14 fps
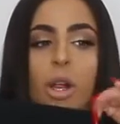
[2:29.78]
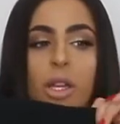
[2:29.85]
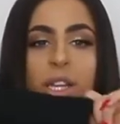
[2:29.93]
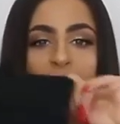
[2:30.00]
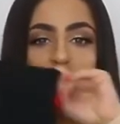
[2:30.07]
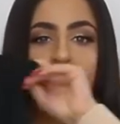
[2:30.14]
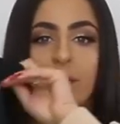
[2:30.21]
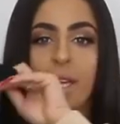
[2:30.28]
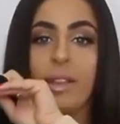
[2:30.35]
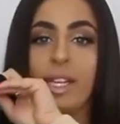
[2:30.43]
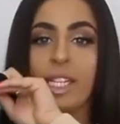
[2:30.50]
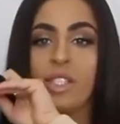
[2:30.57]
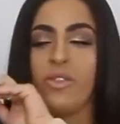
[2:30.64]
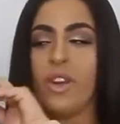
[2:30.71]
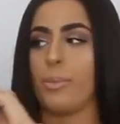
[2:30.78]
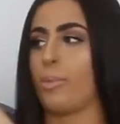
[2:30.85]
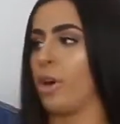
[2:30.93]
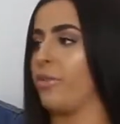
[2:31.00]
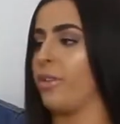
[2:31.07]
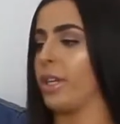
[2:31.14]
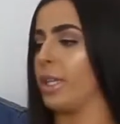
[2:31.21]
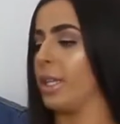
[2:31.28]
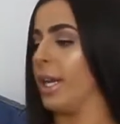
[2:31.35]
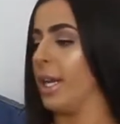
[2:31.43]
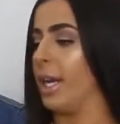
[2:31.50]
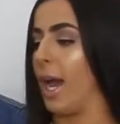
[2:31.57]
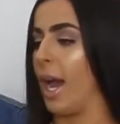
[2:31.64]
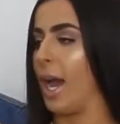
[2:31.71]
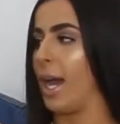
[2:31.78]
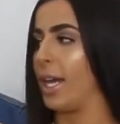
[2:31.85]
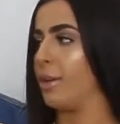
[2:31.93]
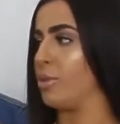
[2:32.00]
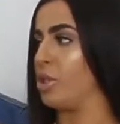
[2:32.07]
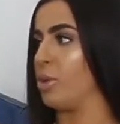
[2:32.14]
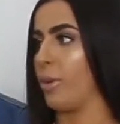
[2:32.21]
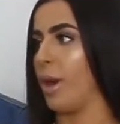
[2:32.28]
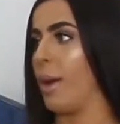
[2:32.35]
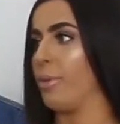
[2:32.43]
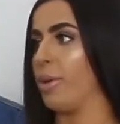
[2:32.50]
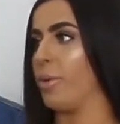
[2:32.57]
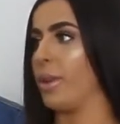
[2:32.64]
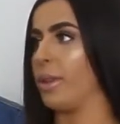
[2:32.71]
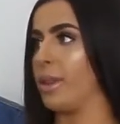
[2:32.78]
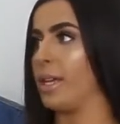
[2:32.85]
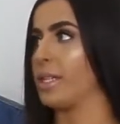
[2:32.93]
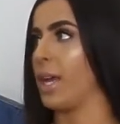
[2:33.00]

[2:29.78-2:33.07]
in these ones and these fit perfectly I am super happy with this